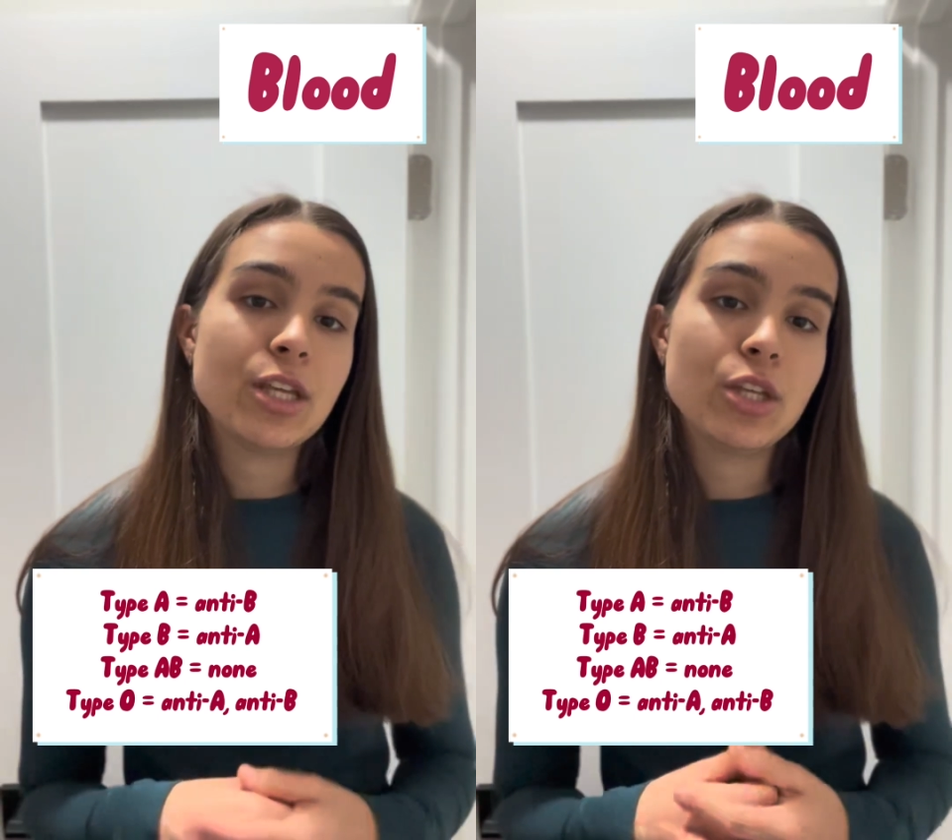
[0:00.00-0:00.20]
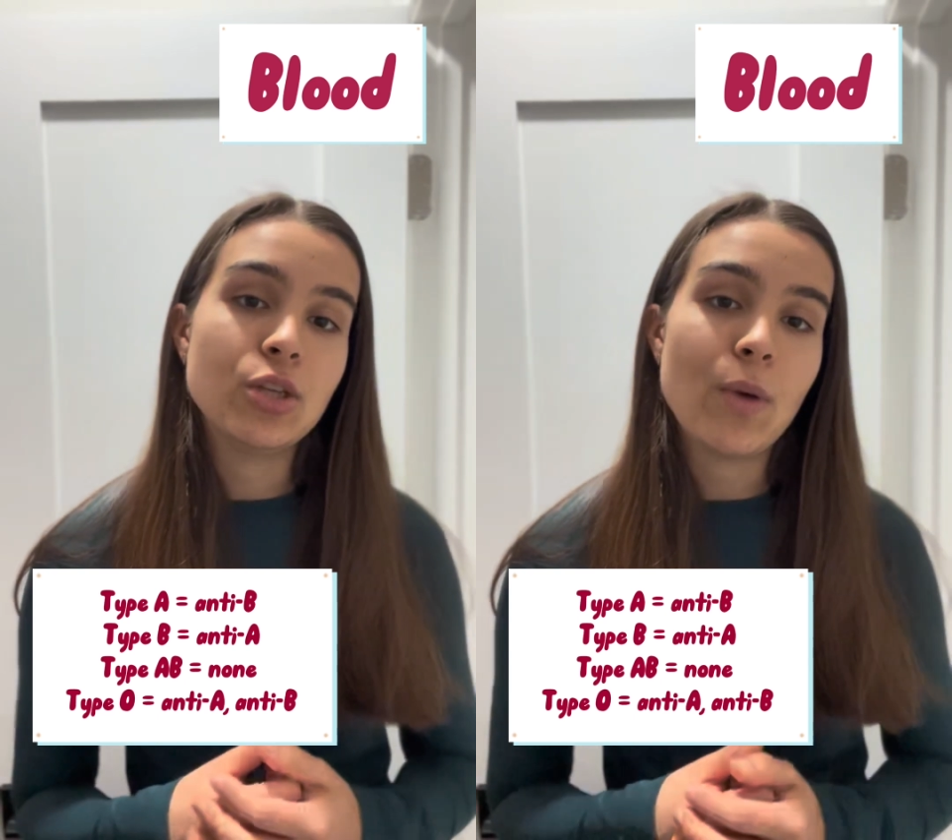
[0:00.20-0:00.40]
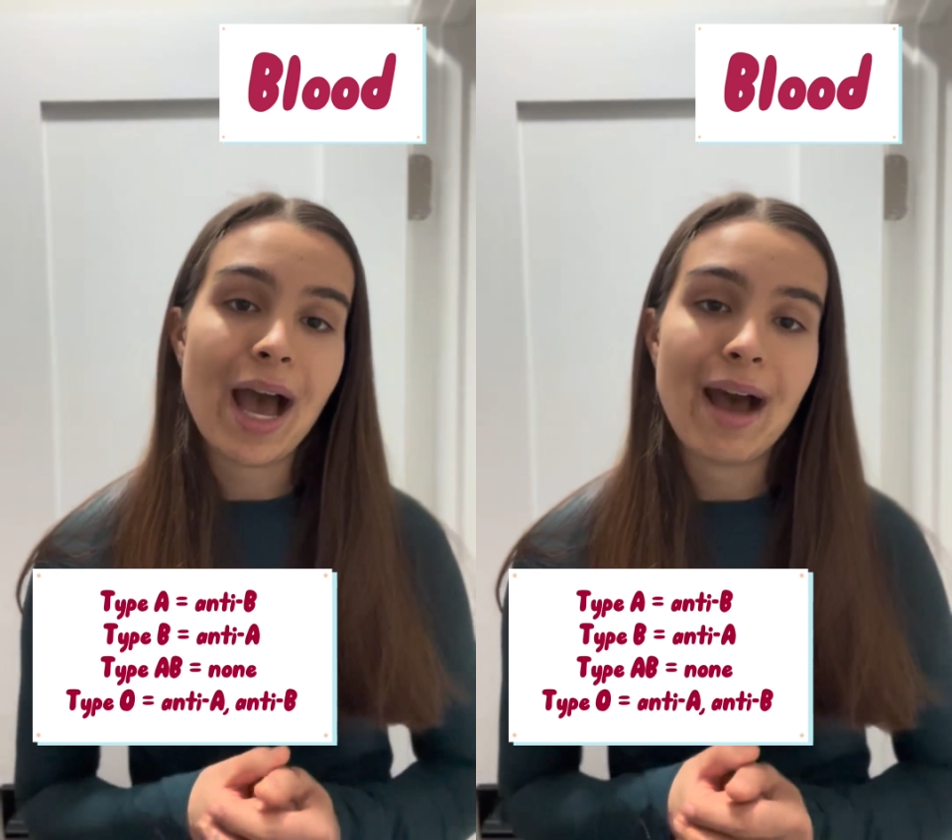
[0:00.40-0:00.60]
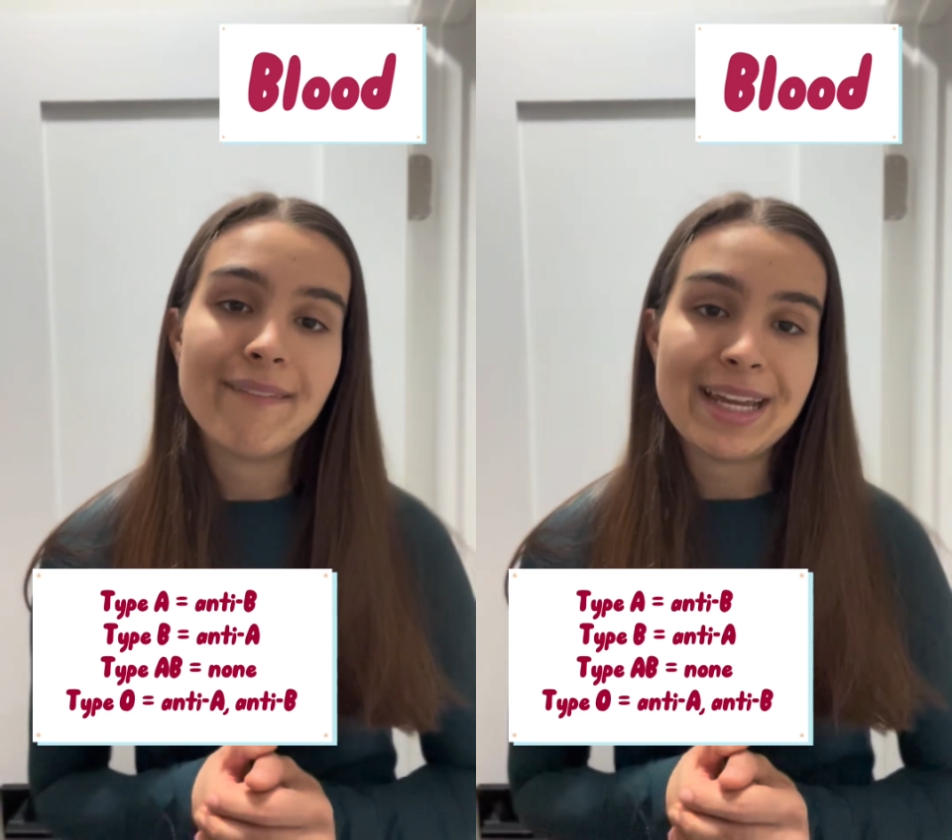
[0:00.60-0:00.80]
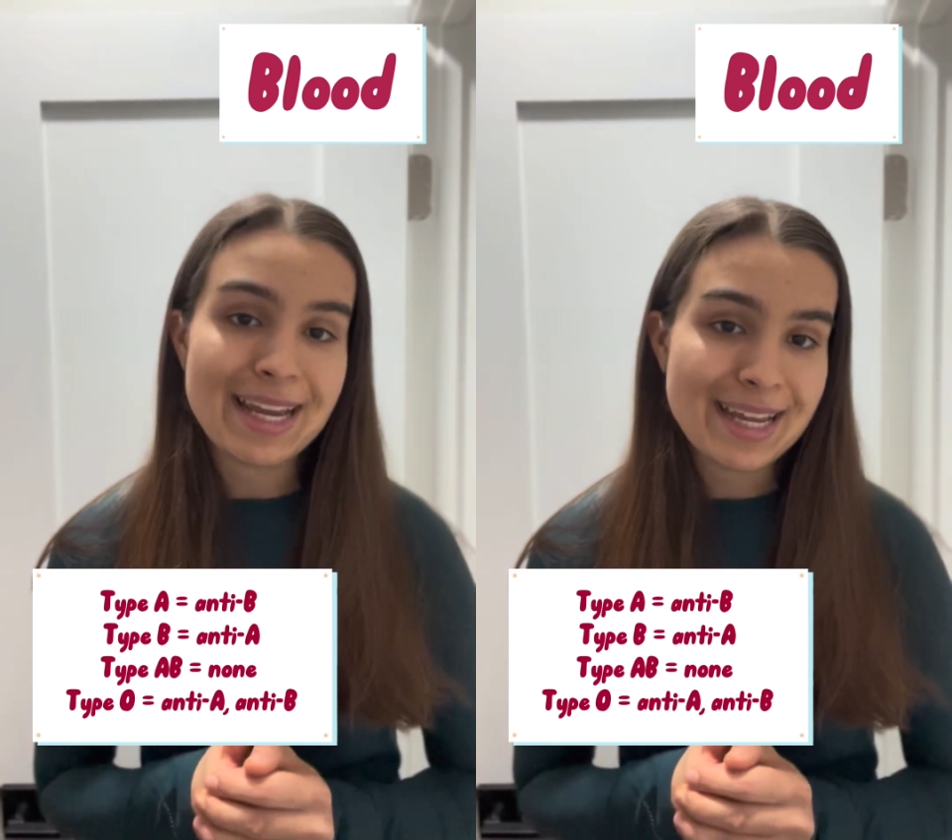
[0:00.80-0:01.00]
you have
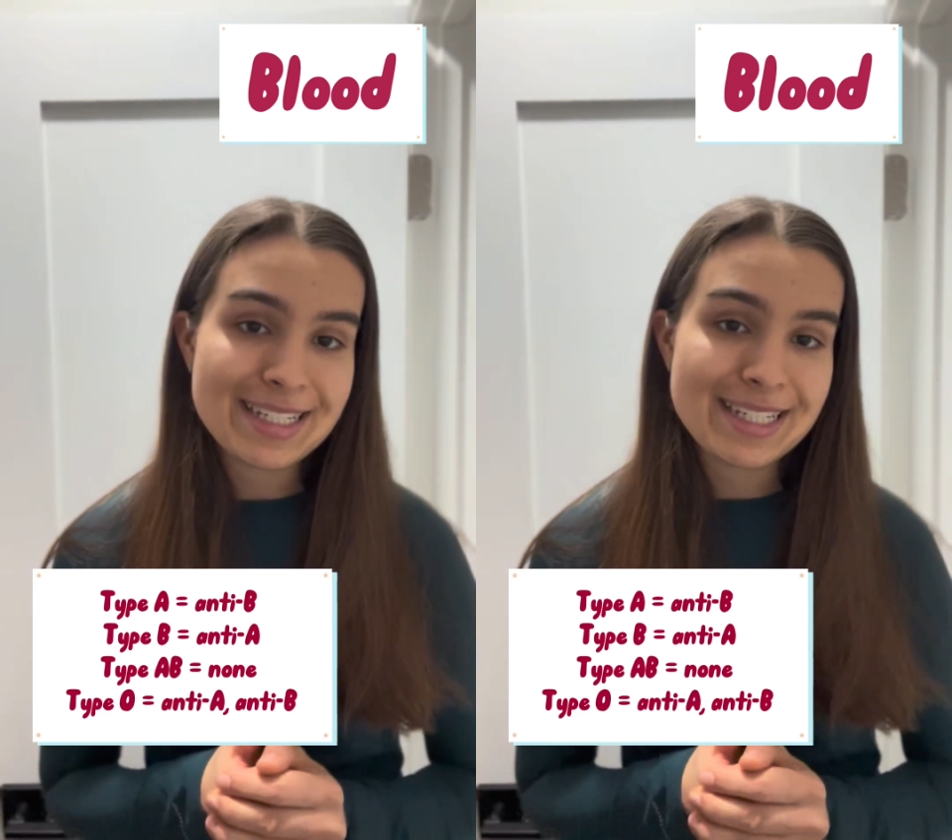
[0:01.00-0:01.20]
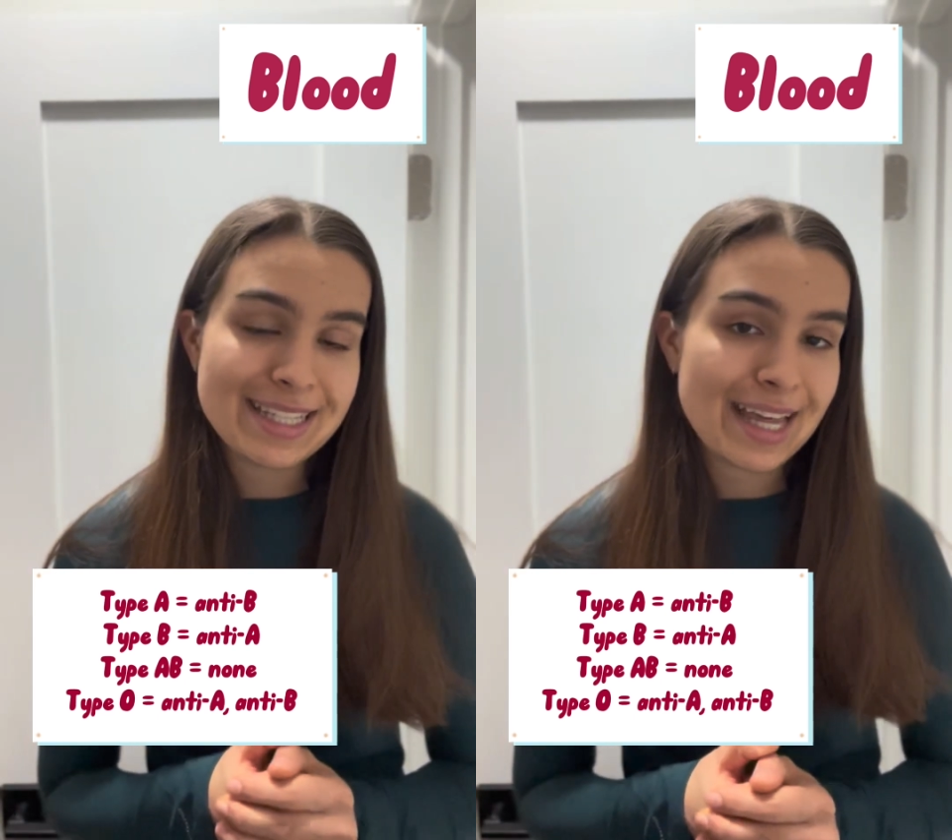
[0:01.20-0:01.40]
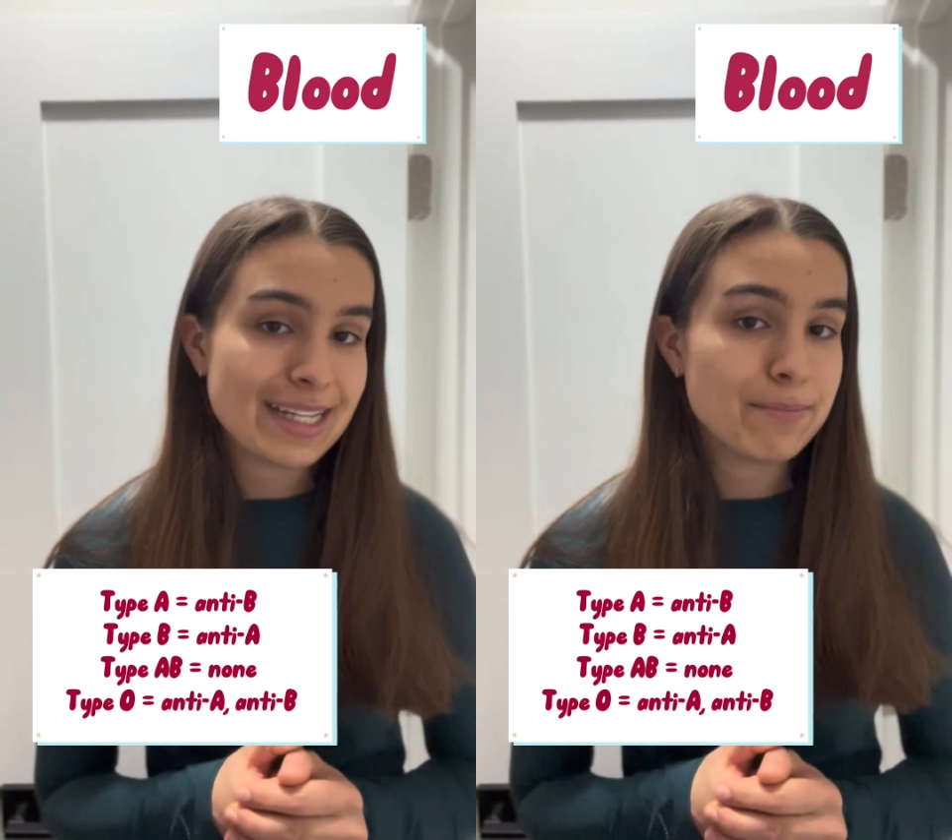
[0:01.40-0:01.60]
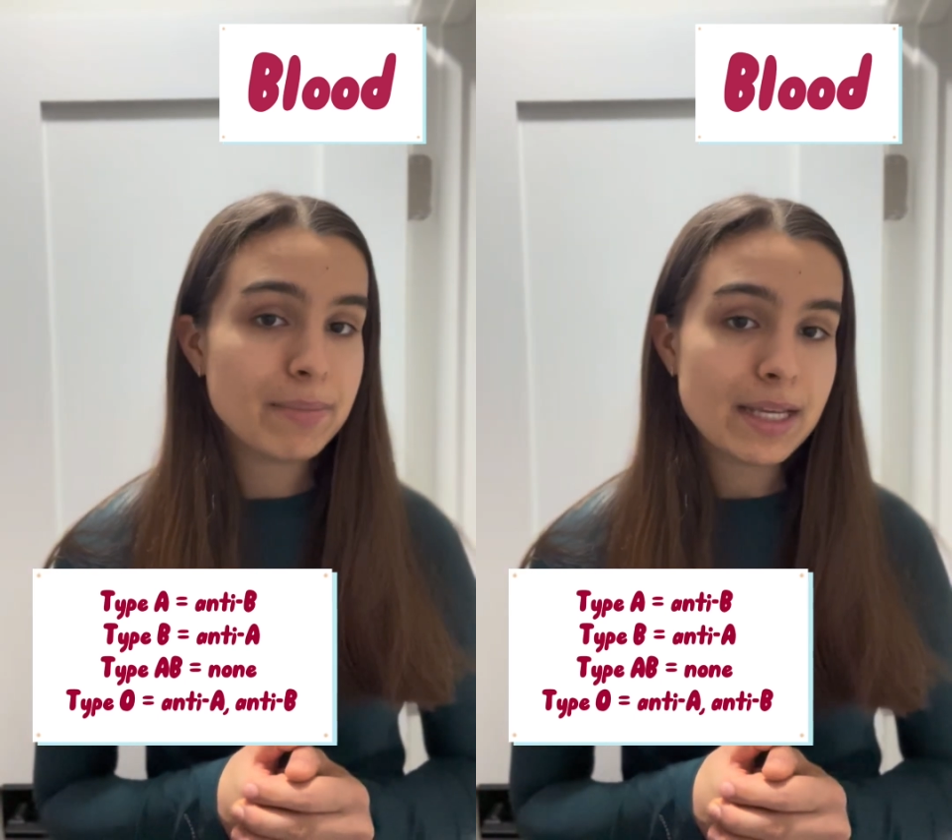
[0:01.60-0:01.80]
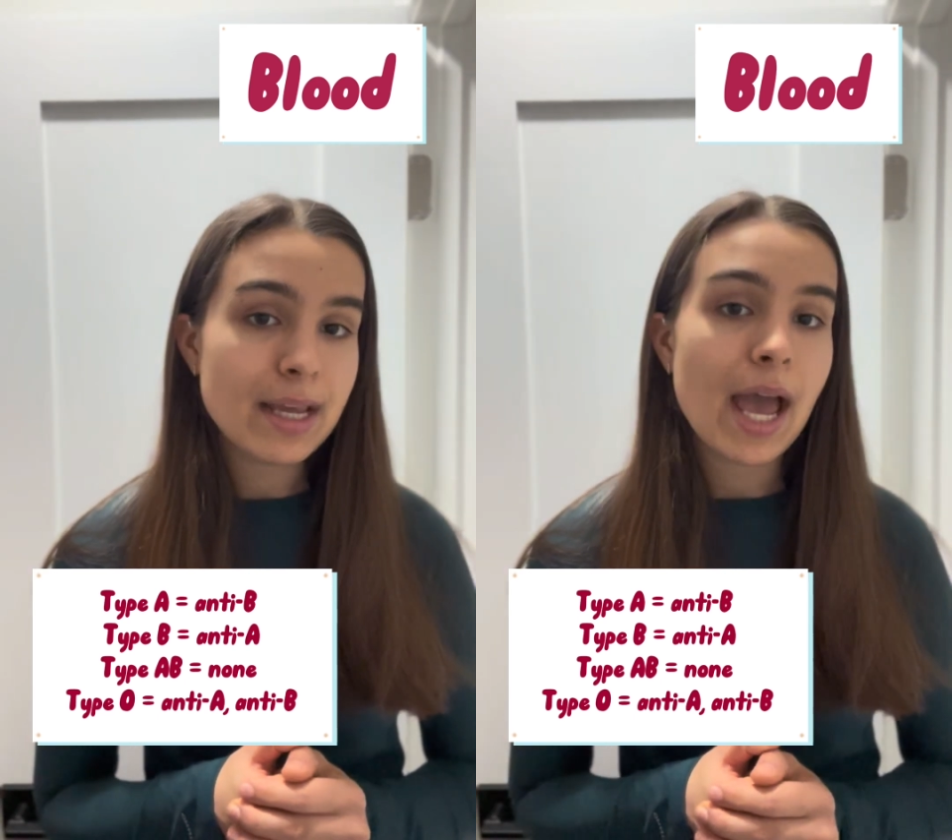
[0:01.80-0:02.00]
an antigen that is B,